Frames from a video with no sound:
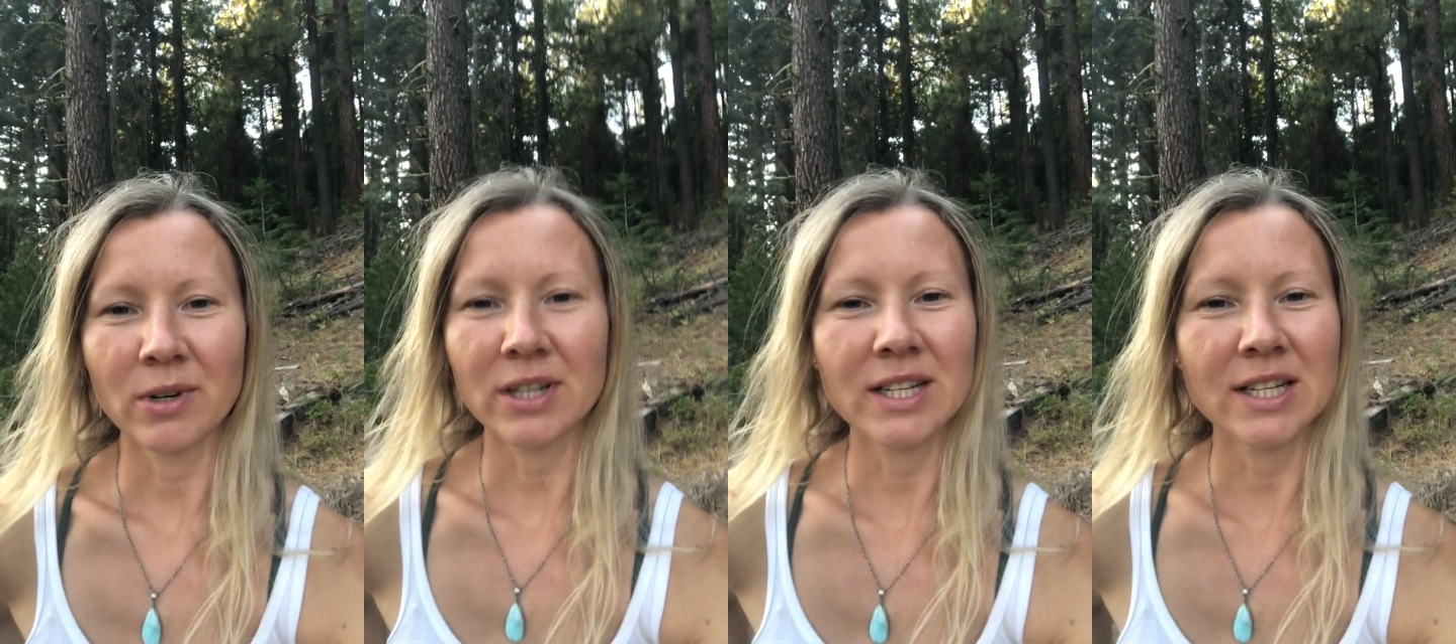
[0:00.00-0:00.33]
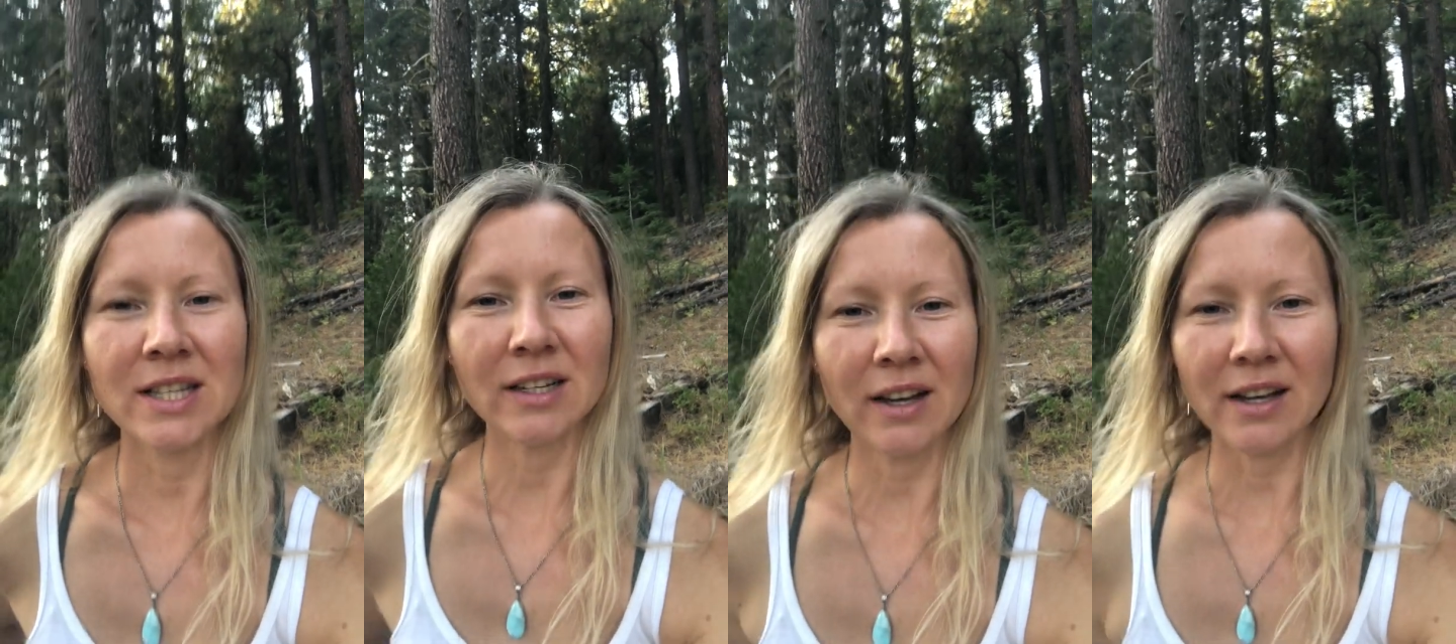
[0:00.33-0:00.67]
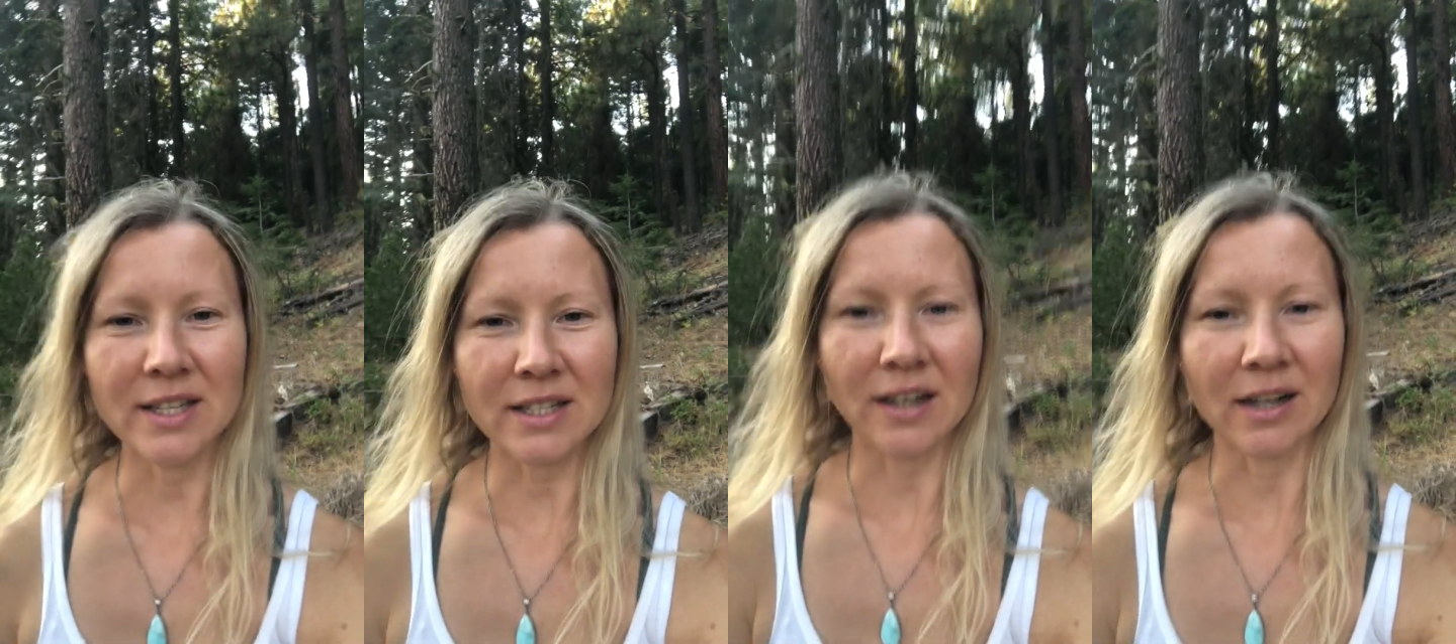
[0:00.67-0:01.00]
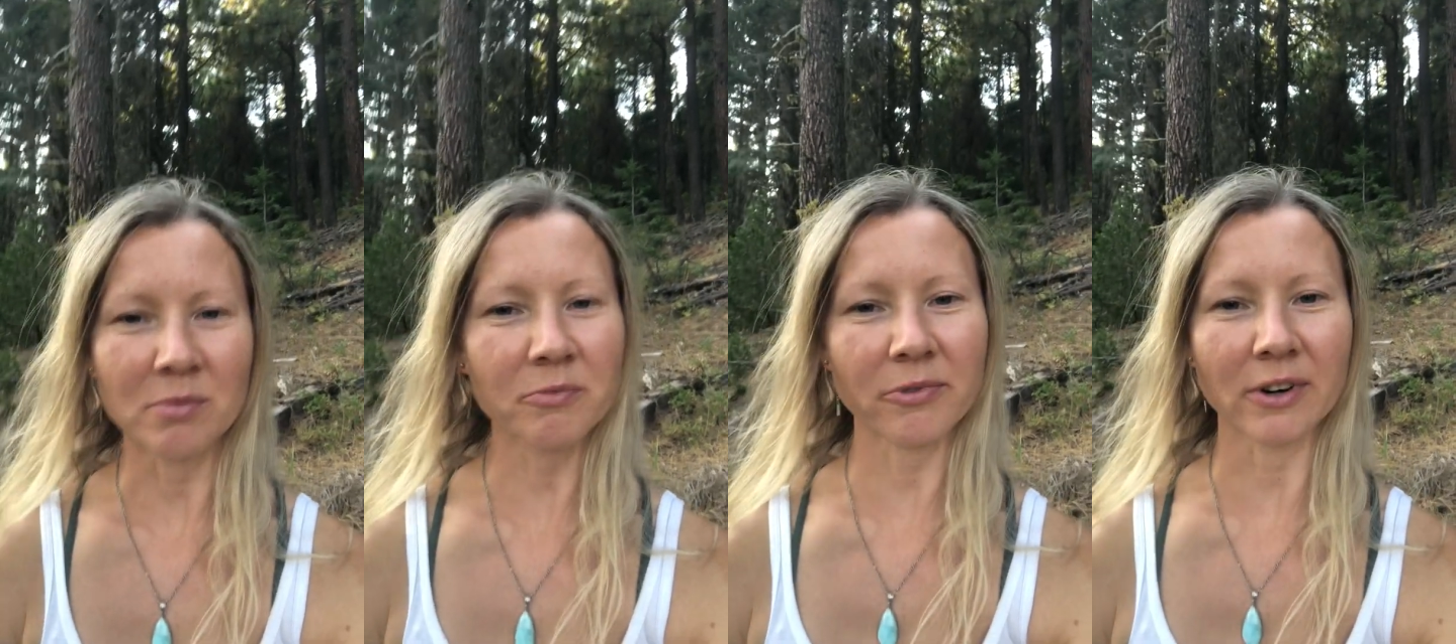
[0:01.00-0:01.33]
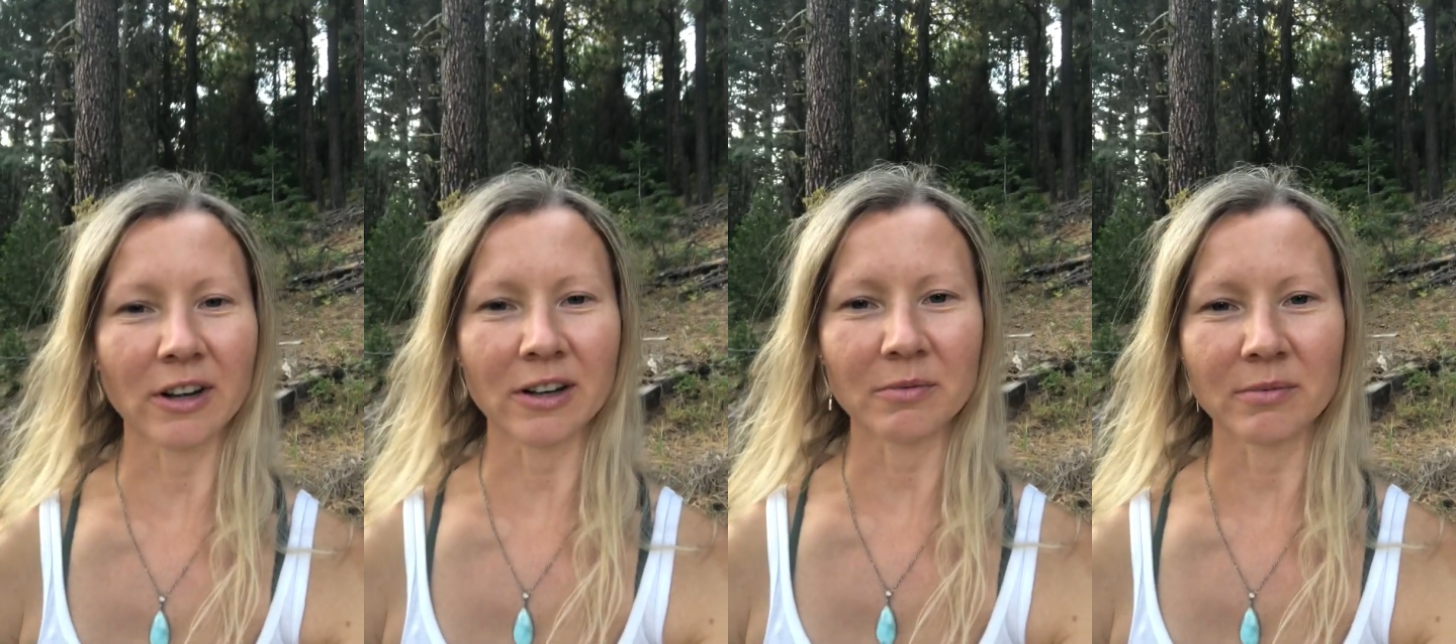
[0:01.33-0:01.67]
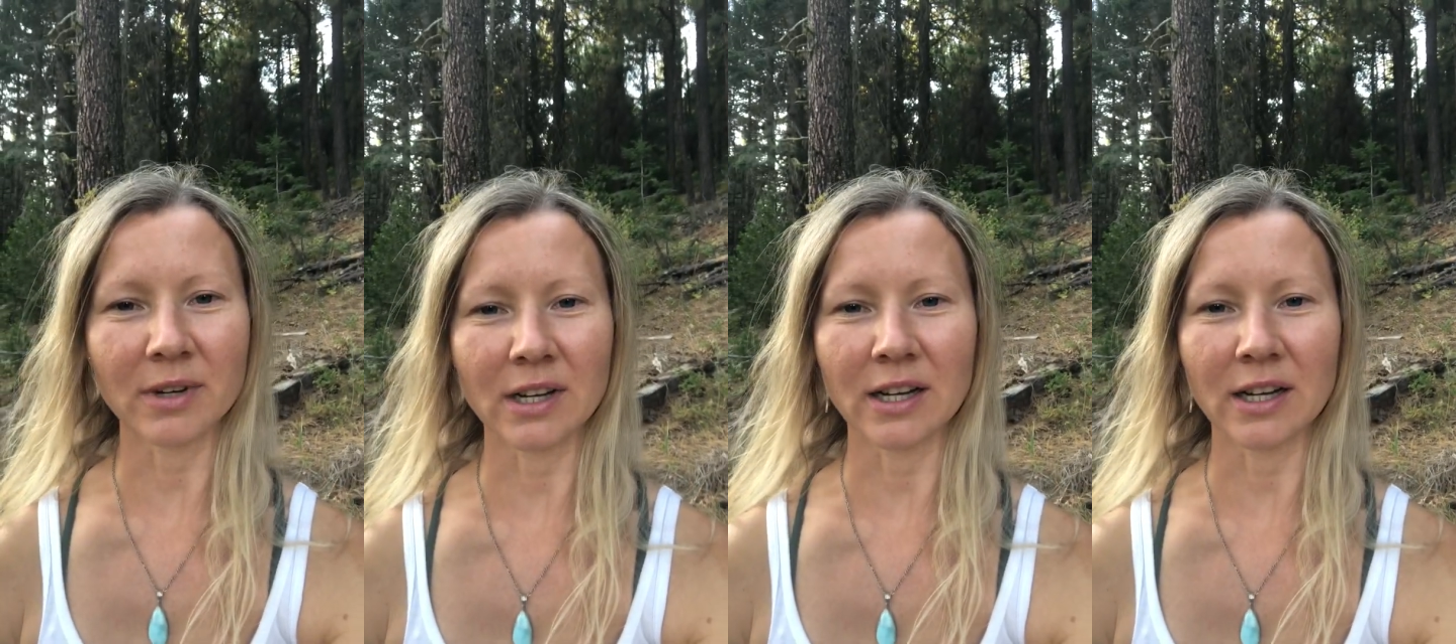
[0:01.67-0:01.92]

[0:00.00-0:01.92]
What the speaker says: did you guys come from?